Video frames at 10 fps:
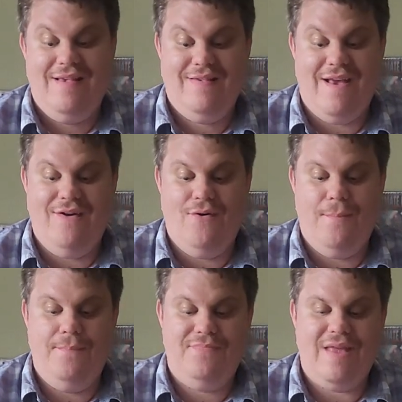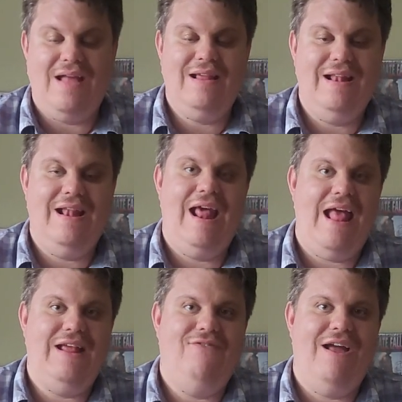So I needed it
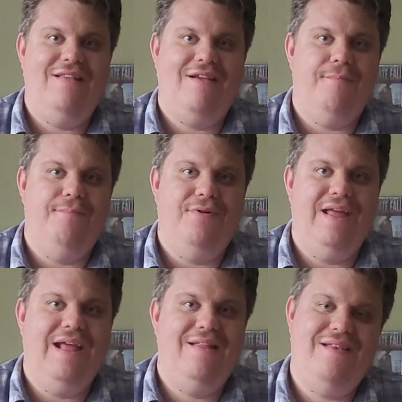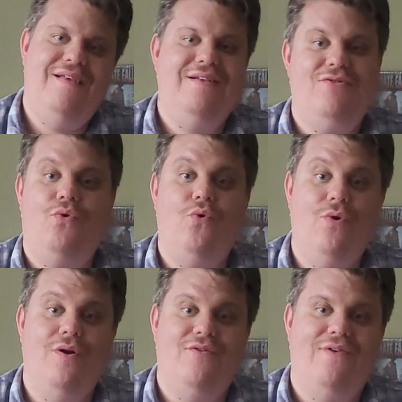anyway to complete,
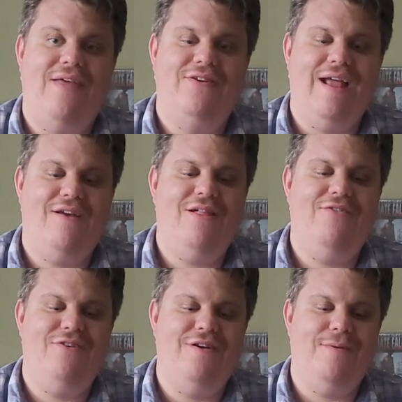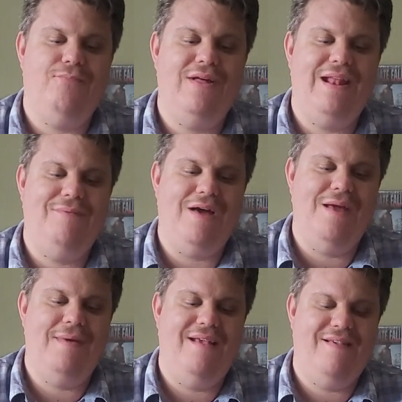or rather get closer to completing my
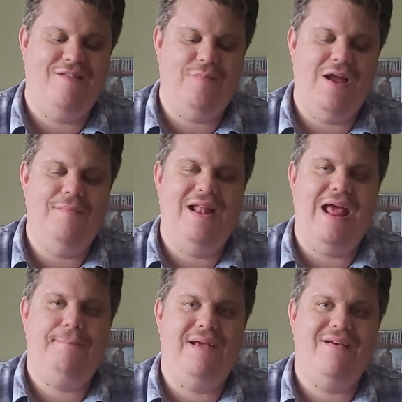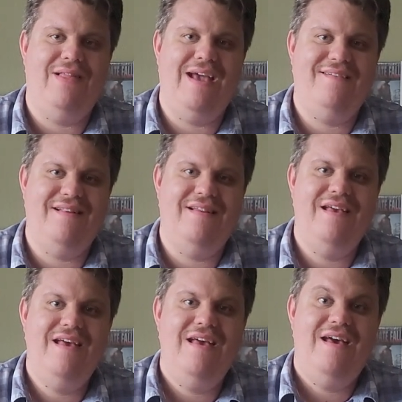Amazing Spider-Man Epic Collection.
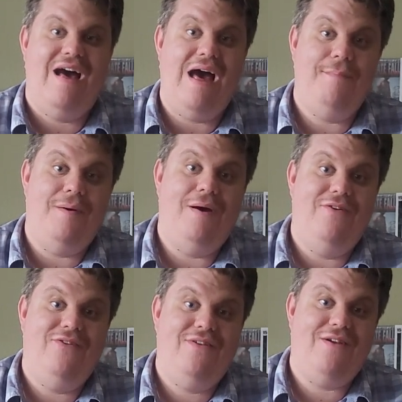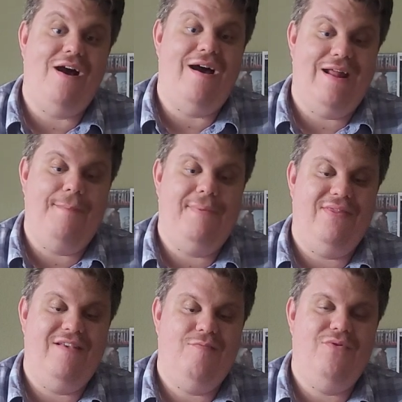I'm almost caught up at
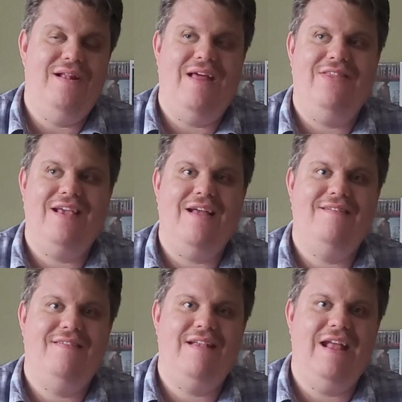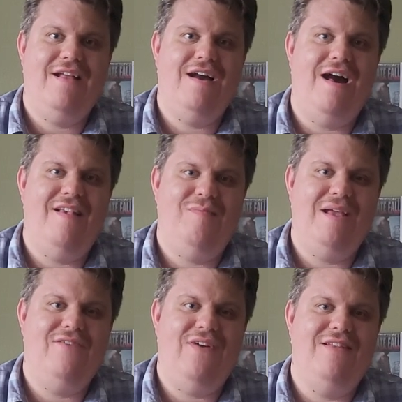this point. I think I just need
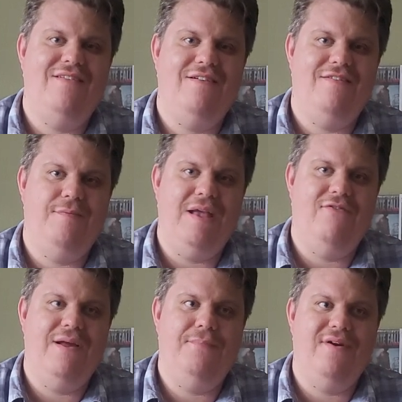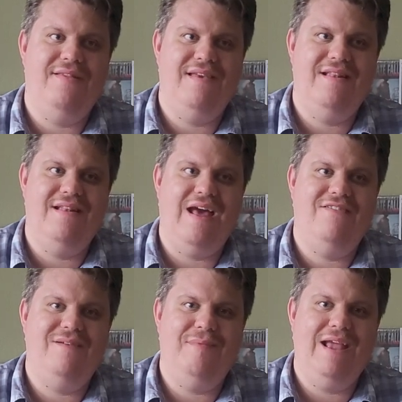Cosmic Adventures to be reprinted and I
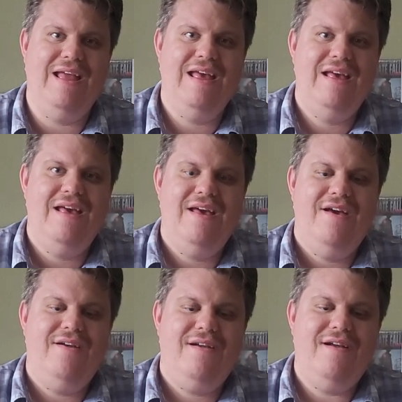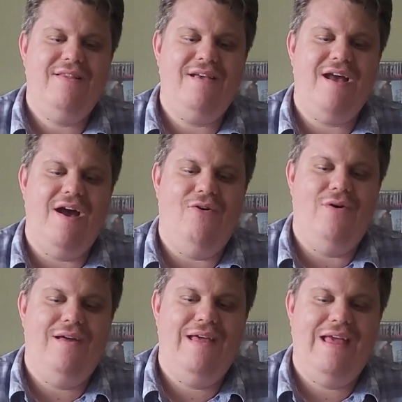should be good to go.